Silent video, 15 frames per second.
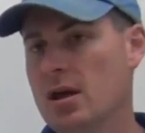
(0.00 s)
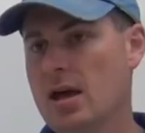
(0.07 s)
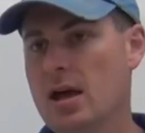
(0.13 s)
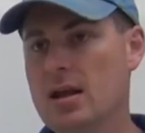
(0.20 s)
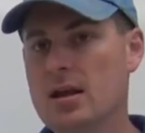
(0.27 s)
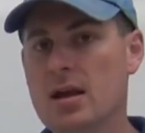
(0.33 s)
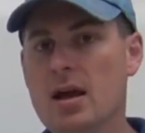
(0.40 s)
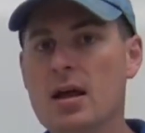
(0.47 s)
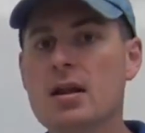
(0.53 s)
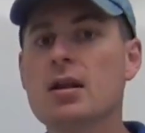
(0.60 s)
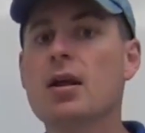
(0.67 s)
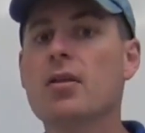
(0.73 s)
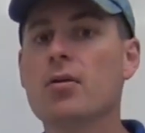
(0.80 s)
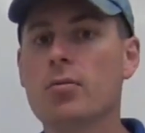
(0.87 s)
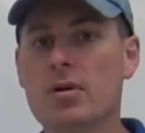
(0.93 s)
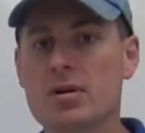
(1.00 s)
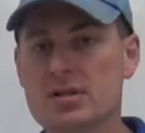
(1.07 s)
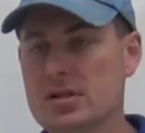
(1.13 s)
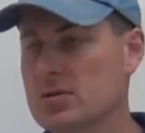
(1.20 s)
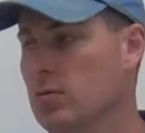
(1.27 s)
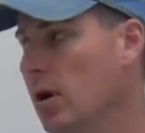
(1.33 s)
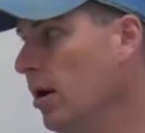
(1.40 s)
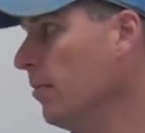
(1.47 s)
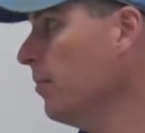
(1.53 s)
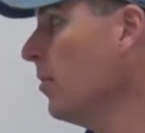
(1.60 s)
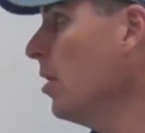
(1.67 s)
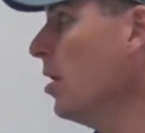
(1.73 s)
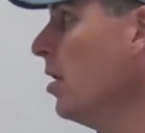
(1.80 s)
and, and in other ways as well.